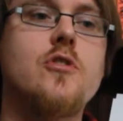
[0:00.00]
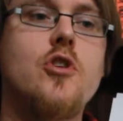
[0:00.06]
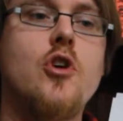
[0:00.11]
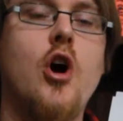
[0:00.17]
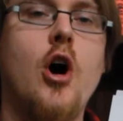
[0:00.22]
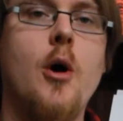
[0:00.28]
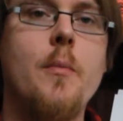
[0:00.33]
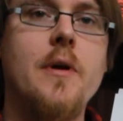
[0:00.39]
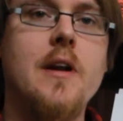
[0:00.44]

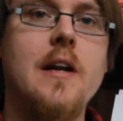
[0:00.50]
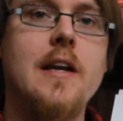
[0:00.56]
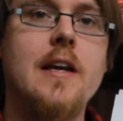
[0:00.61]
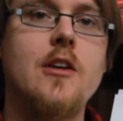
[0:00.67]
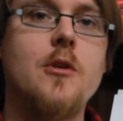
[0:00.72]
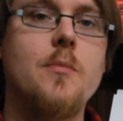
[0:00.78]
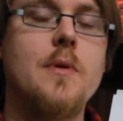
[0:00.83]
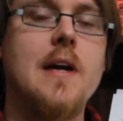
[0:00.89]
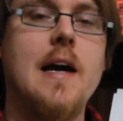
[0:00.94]
commonly
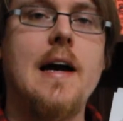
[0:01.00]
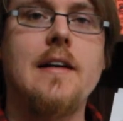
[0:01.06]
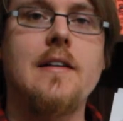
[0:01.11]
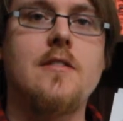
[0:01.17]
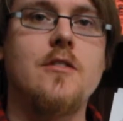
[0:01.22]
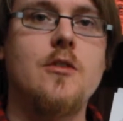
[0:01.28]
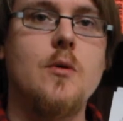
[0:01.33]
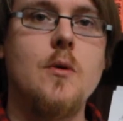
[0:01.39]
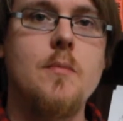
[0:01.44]
you'll be
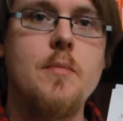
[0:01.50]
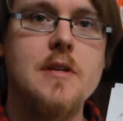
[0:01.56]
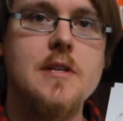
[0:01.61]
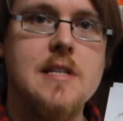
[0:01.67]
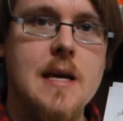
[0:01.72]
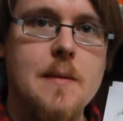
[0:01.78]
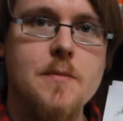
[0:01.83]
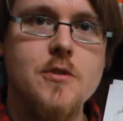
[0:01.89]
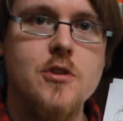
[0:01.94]
asked to do a
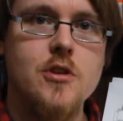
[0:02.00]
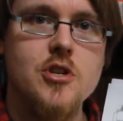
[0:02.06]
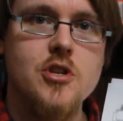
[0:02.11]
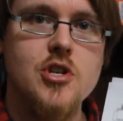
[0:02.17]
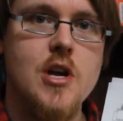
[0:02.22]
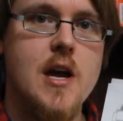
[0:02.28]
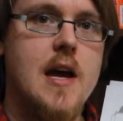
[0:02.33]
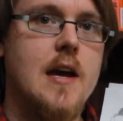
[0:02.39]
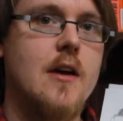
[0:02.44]
perception
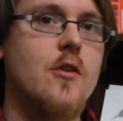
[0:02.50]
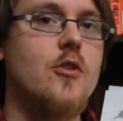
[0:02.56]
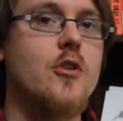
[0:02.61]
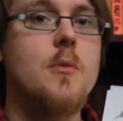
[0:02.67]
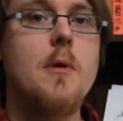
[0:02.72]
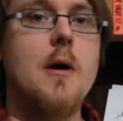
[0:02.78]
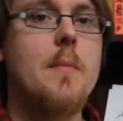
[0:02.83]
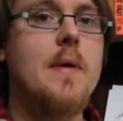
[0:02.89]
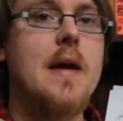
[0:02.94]
check, or
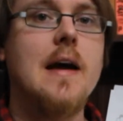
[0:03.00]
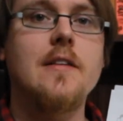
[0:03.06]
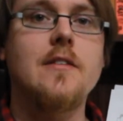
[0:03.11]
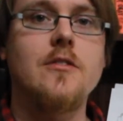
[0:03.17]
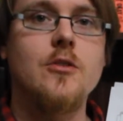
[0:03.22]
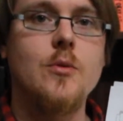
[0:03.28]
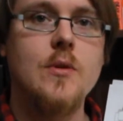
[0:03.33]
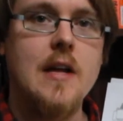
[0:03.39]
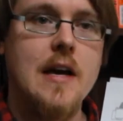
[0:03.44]
you might be asked
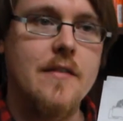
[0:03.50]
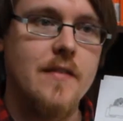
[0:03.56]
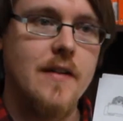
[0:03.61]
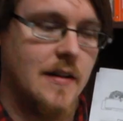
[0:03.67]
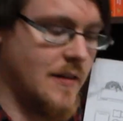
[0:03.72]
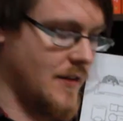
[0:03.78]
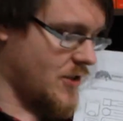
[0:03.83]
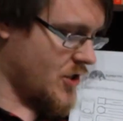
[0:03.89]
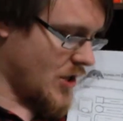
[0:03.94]
to do an
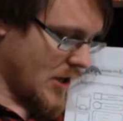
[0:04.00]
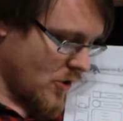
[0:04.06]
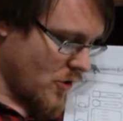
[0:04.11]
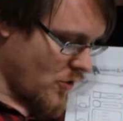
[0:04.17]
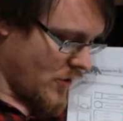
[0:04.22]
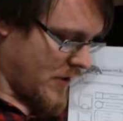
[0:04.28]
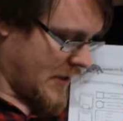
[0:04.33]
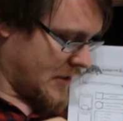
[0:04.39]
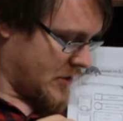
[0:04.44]
athletics check.
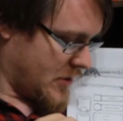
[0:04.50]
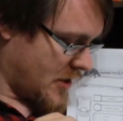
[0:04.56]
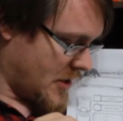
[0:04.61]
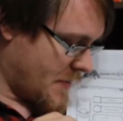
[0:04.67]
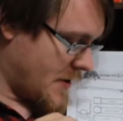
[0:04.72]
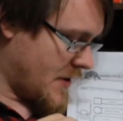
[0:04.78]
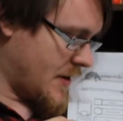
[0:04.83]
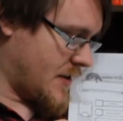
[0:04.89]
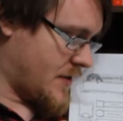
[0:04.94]
All that's on
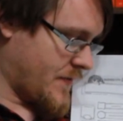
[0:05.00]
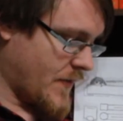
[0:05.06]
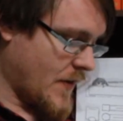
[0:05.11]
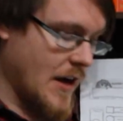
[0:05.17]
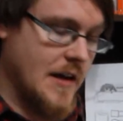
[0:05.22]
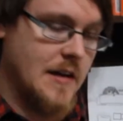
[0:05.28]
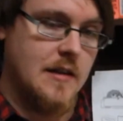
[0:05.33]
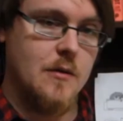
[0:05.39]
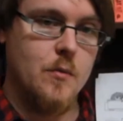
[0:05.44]
about is
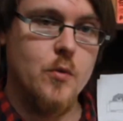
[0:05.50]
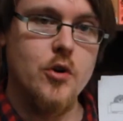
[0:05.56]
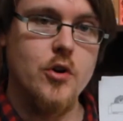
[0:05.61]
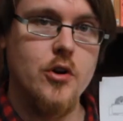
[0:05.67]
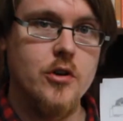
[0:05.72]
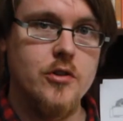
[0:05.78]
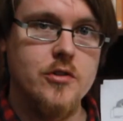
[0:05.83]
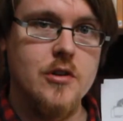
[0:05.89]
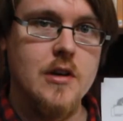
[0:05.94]
find the
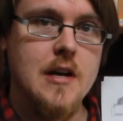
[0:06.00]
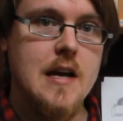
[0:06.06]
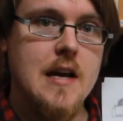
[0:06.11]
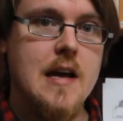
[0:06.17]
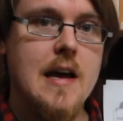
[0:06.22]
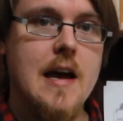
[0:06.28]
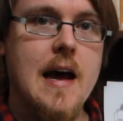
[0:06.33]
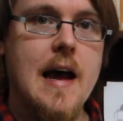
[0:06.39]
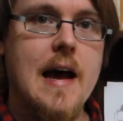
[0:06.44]
words,
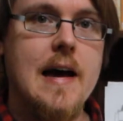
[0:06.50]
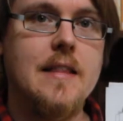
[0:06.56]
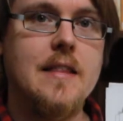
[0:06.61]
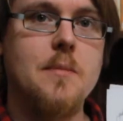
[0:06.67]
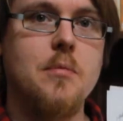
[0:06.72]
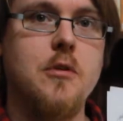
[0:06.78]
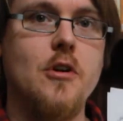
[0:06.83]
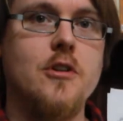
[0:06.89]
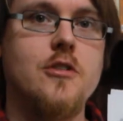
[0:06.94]
add
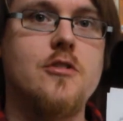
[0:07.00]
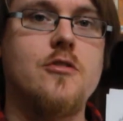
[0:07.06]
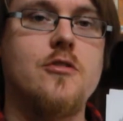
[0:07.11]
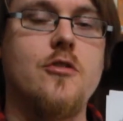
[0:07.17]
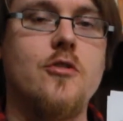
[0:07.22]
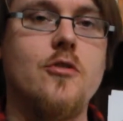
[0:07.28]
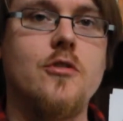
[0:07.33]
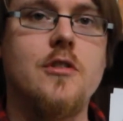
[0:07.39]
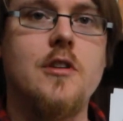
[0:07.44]
the plus
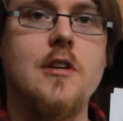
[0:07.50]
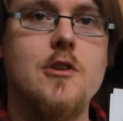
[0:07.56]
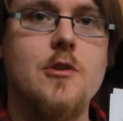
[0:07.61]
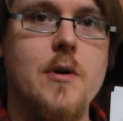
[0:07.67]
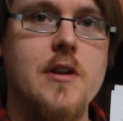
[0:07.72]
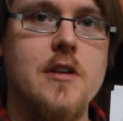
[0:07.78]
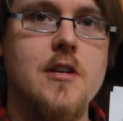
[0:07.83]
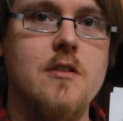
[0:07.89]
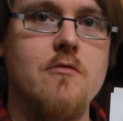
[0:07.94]
to your
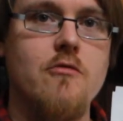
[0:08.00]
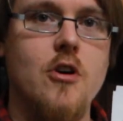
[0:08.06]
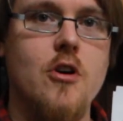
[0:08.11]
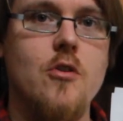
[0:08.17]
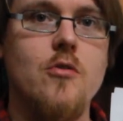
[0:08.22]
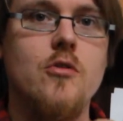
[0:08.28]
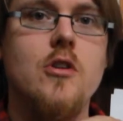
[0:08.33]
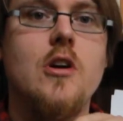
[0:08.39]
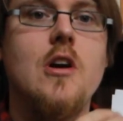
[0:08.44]
d20
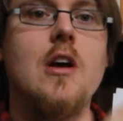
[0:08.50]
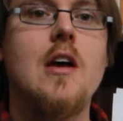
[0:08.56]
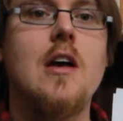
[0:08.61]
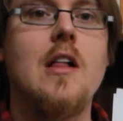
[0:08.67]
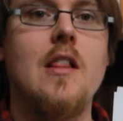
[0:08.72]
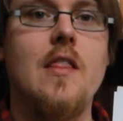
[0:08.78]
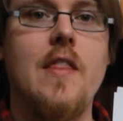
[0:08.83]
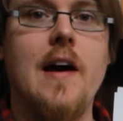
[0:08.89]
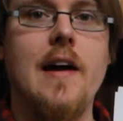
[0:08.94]
roll.
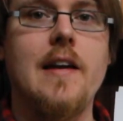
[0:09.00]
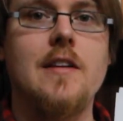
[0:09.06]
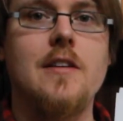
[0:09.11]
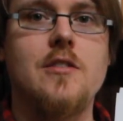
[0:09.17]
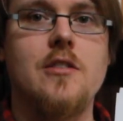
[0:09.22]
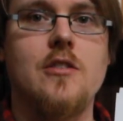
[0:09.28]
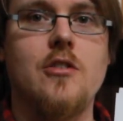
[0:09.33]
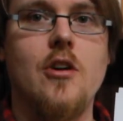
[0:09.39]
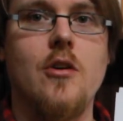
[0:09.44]
That
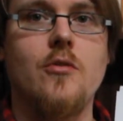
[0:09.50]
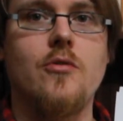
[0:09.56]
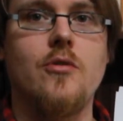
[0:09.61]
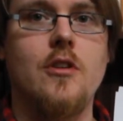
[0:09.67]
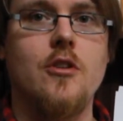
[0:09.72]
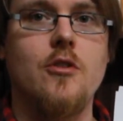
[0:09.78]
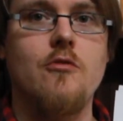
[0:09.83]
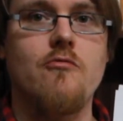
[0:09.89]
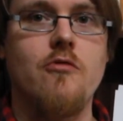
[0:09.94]
is the total
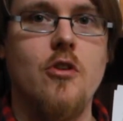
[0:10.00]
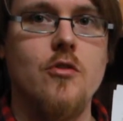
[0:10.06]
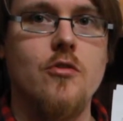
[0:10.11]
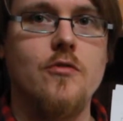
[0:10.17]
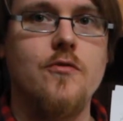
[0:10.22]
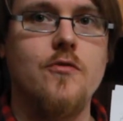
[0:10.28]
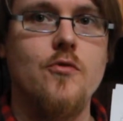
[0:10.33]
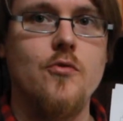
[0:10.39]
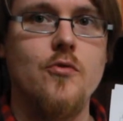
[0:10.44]
that you
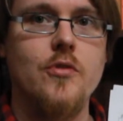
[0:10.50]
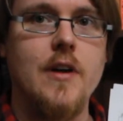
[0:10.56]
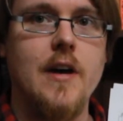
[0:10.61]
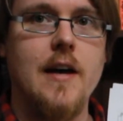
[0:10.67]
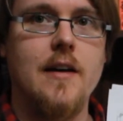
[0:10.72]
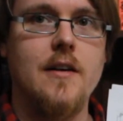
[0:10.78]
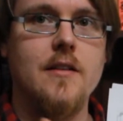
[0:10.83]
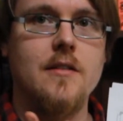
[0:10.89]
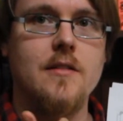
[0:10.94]
rolled for
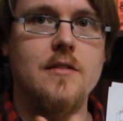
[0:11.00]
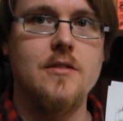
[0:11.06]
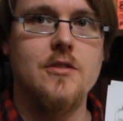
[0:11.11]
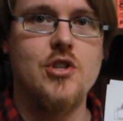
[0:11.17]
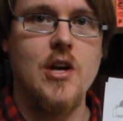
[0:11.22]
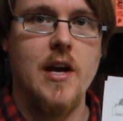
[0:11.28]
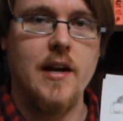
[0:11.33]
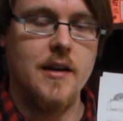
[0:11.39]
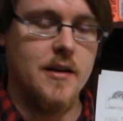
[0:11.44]
that
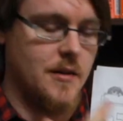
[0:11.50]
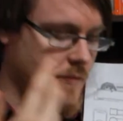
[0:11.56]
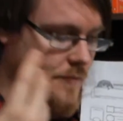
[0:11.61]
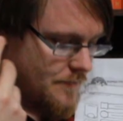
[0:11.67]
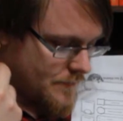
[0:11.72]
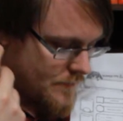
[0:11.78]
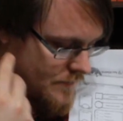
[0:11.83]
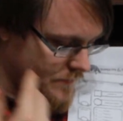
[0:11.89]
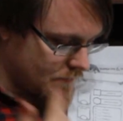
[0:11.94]
check.
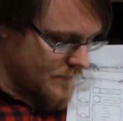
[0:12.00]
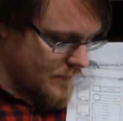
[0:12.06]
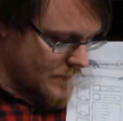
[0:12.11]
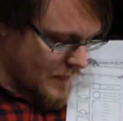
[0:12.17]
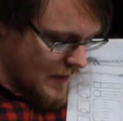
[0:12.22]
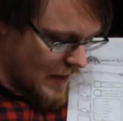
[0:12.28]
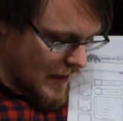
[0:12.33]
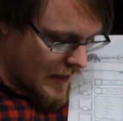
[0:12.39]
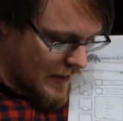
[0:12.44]

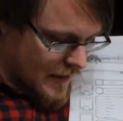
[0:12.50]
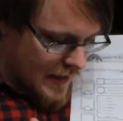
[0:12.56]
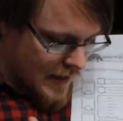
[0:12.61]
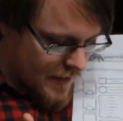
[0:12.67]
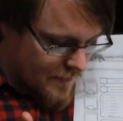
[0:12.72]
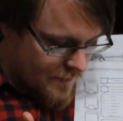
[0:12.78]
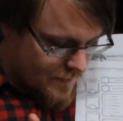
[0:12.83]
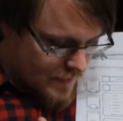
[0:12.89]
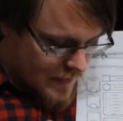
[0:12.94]
Okay,